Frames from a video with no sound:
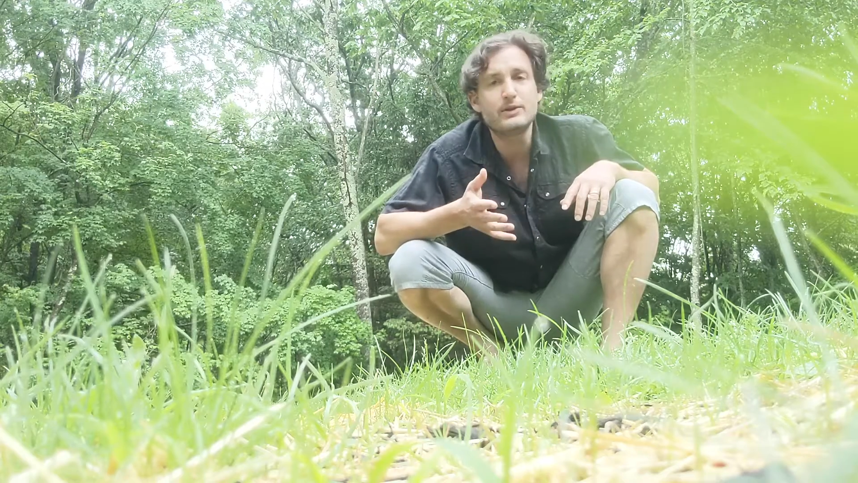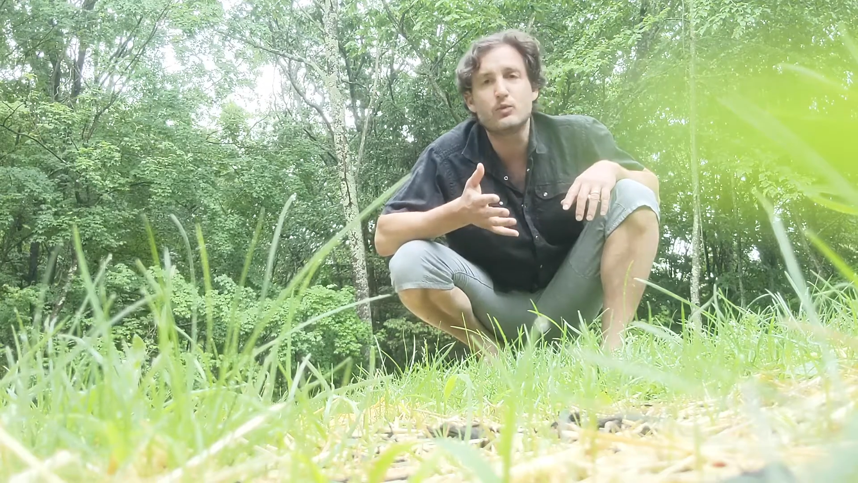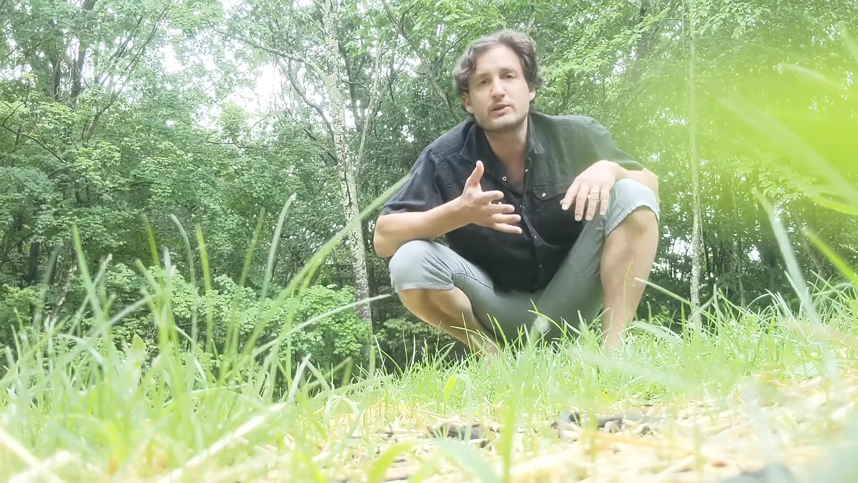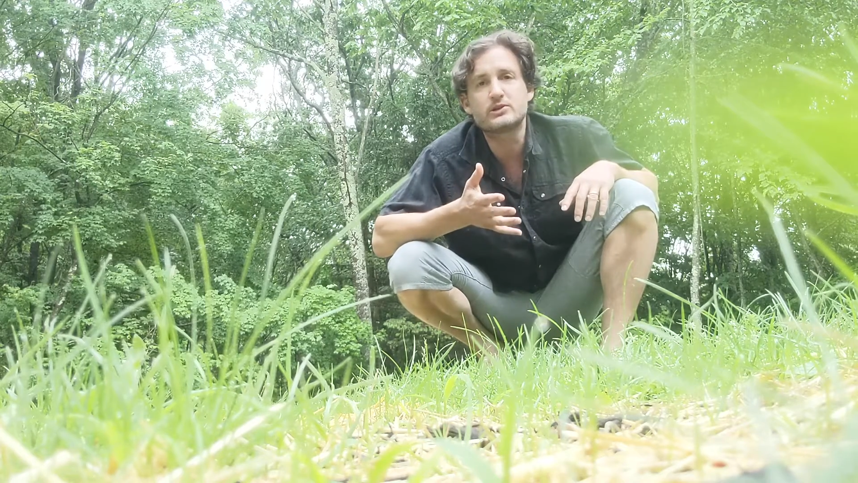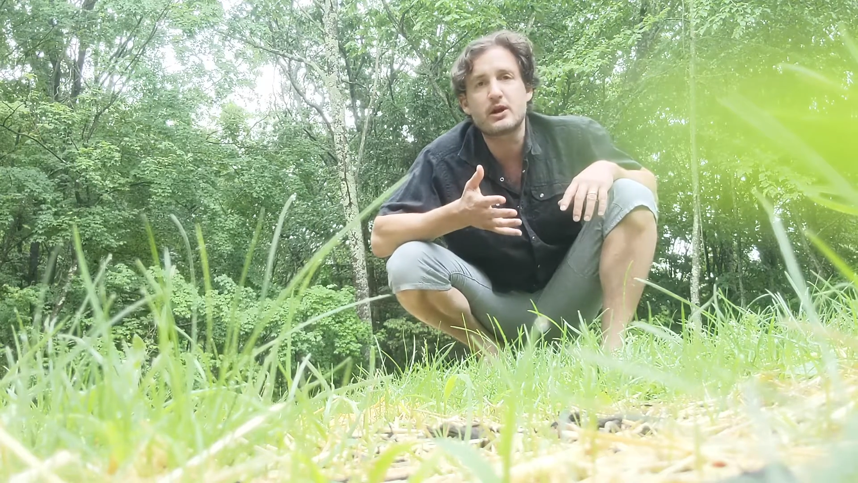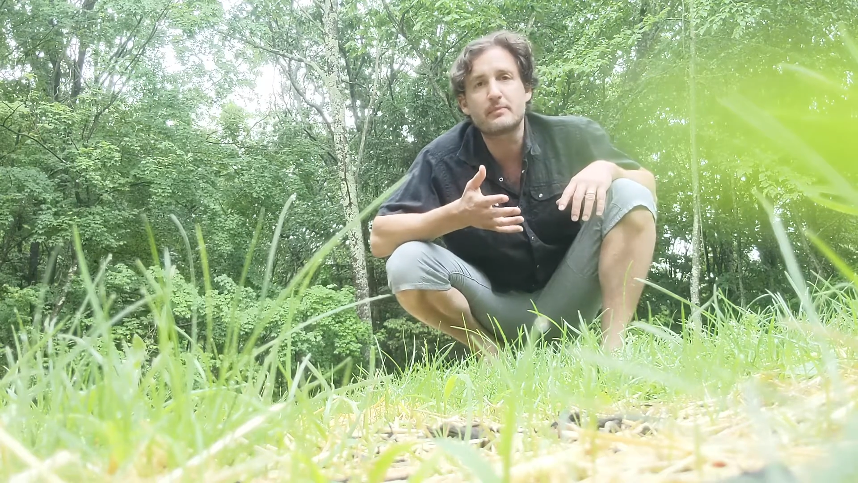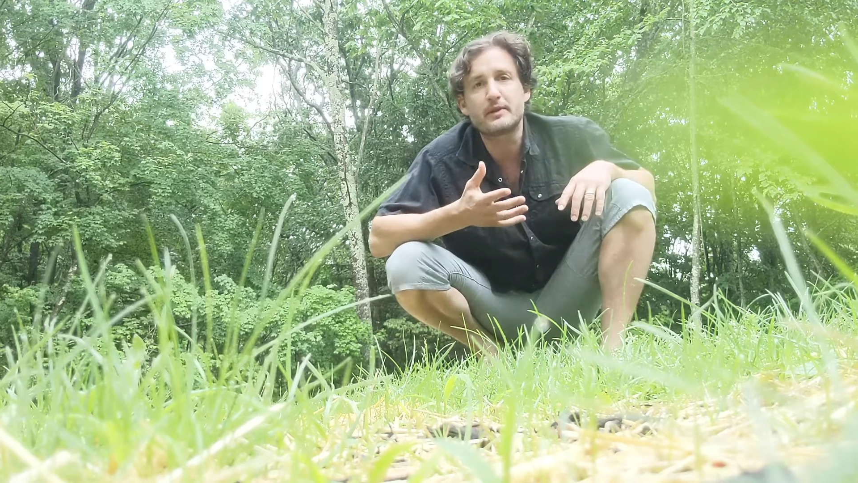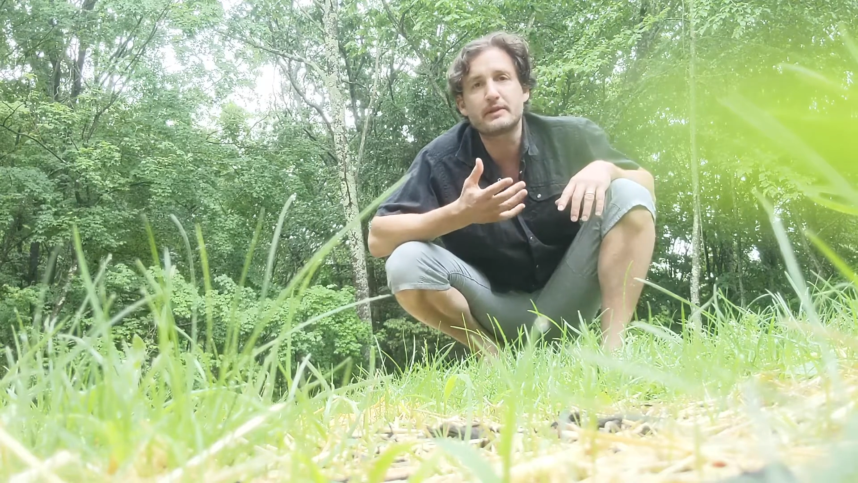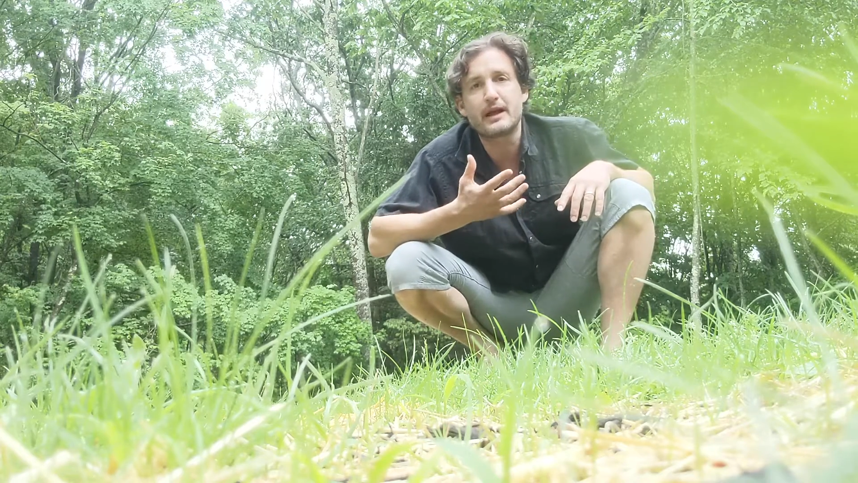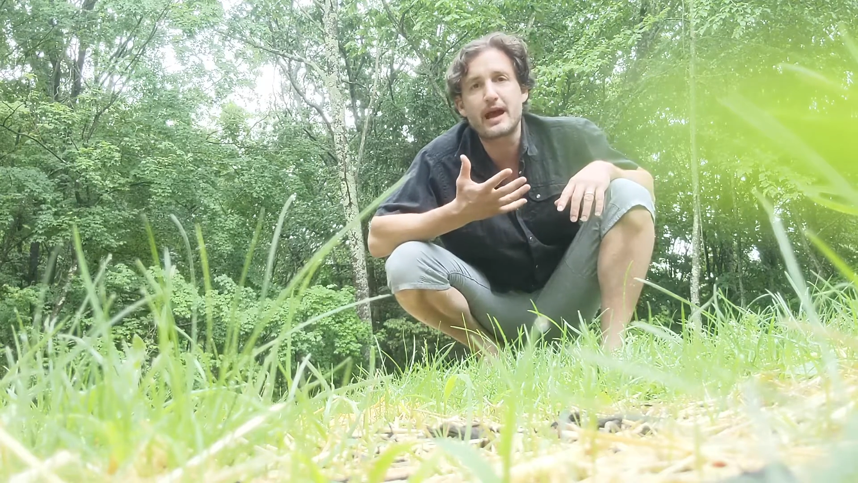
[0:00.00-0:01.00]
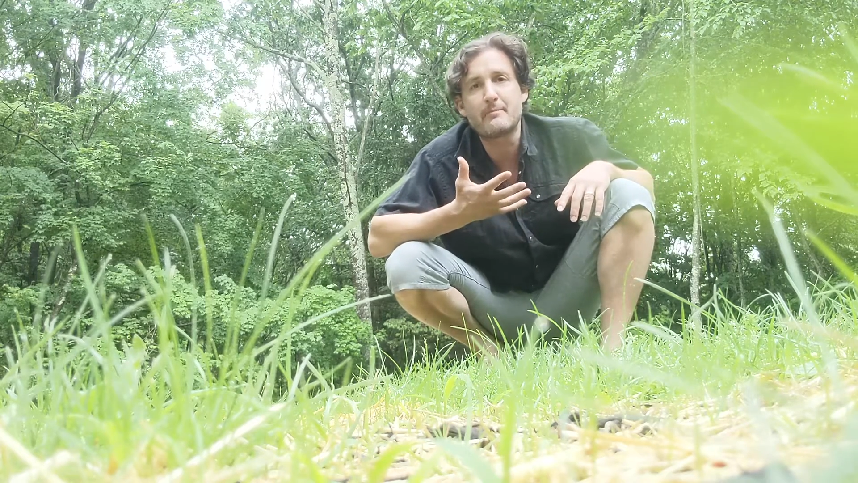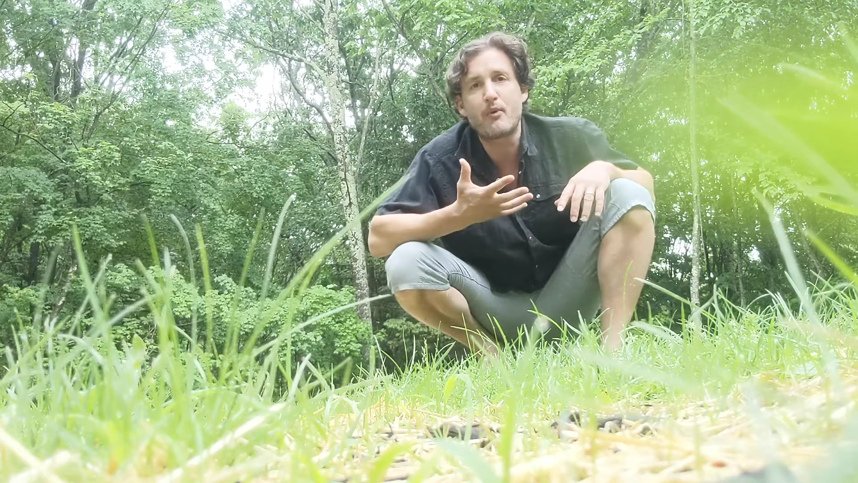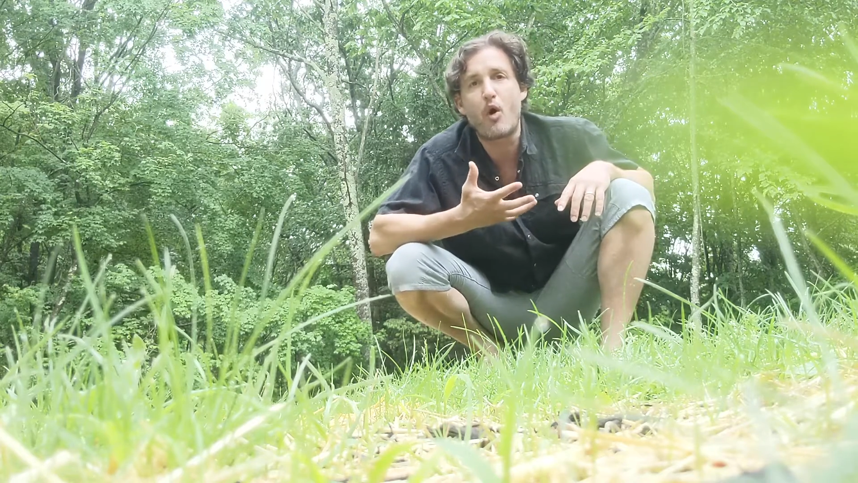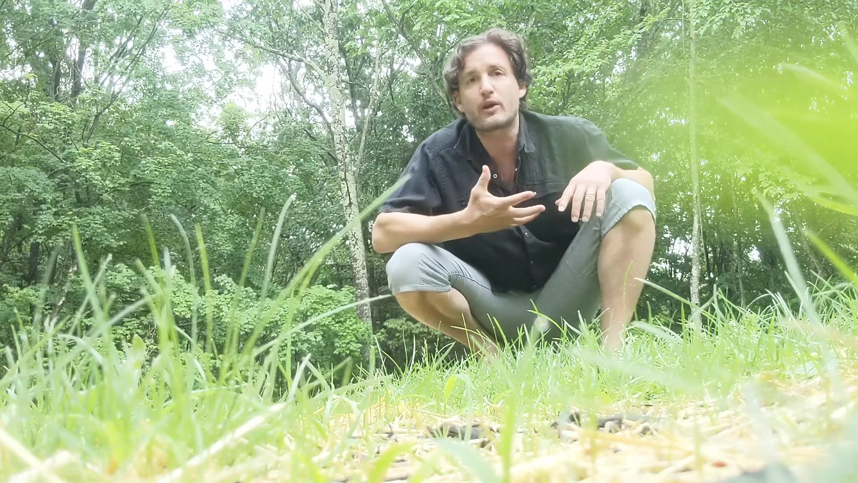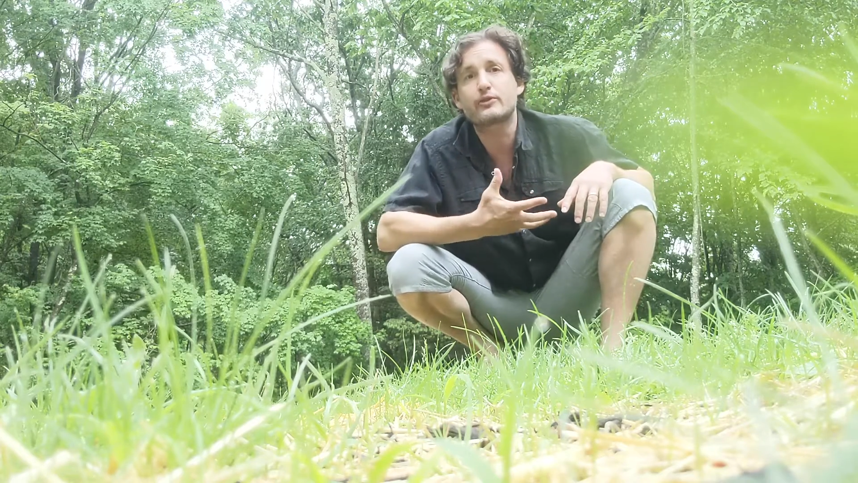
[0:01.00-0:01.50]
it with something that I
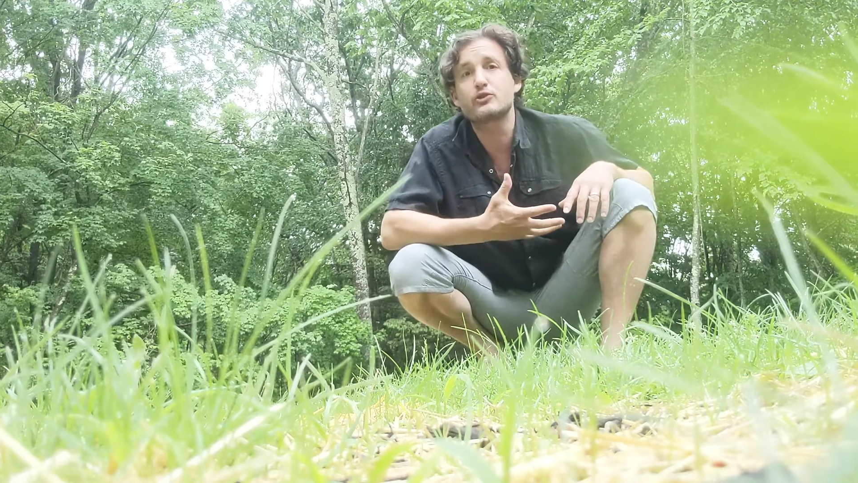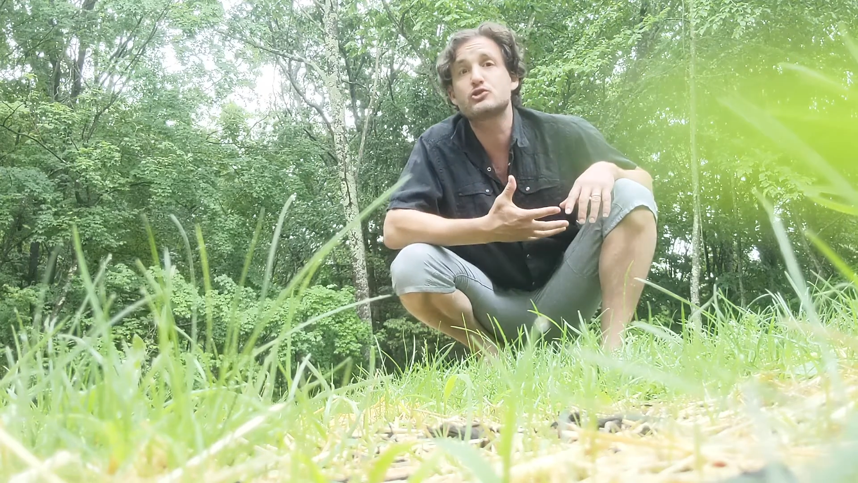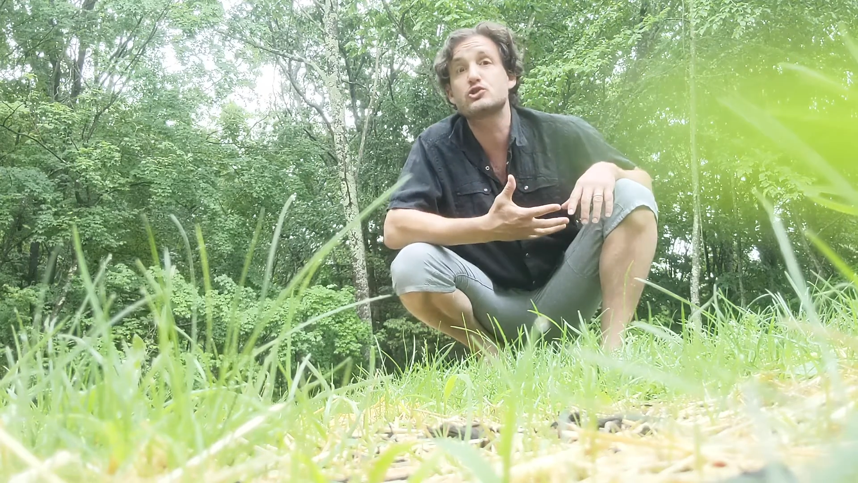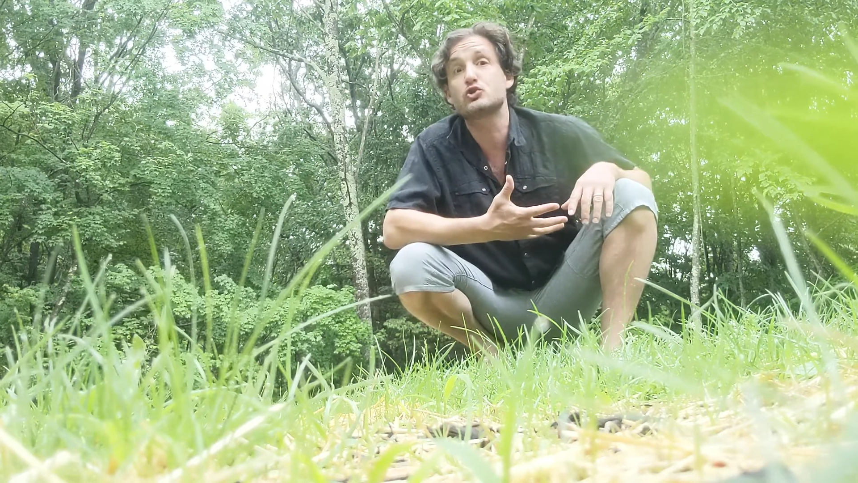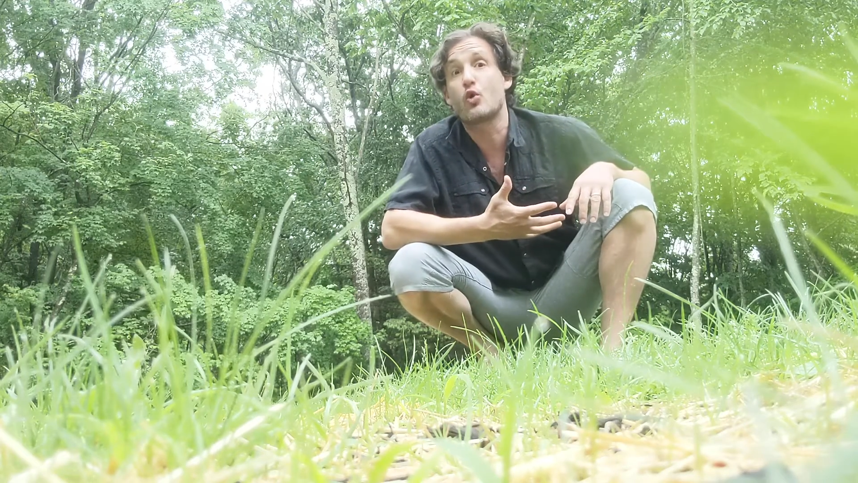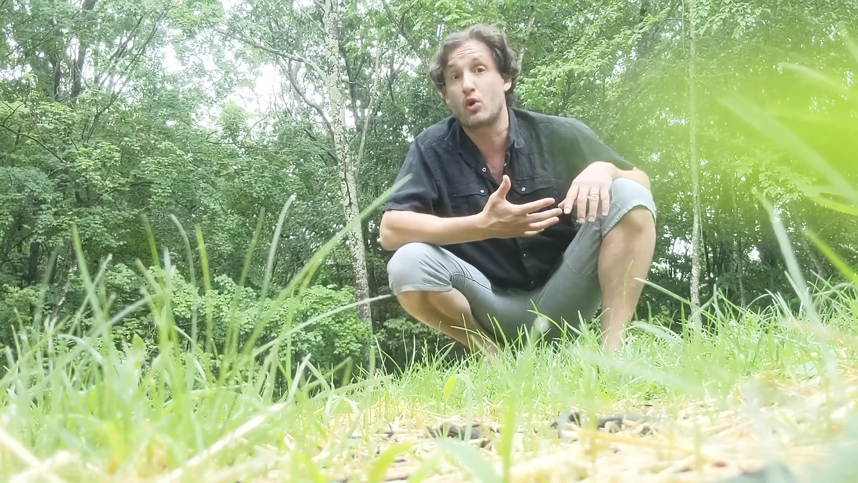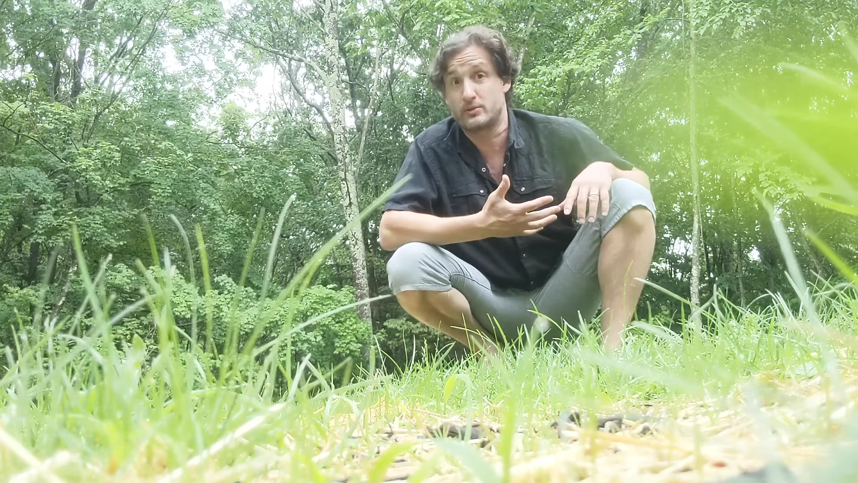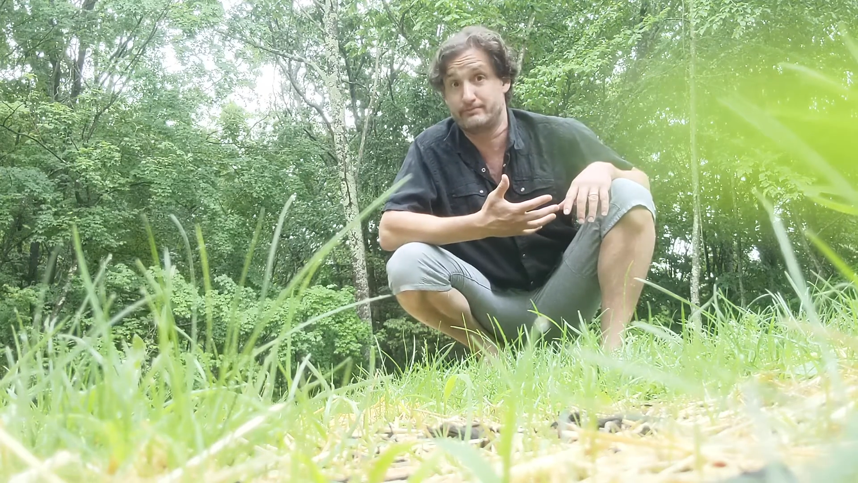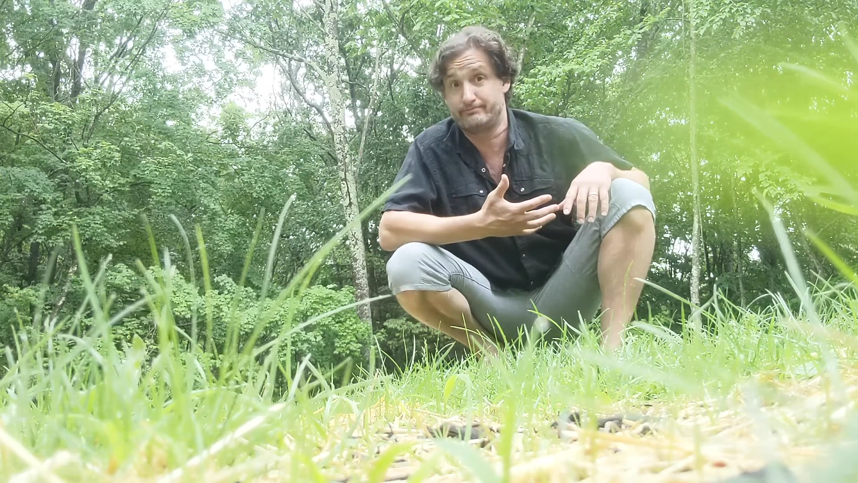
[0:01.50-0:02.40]
bought at the store.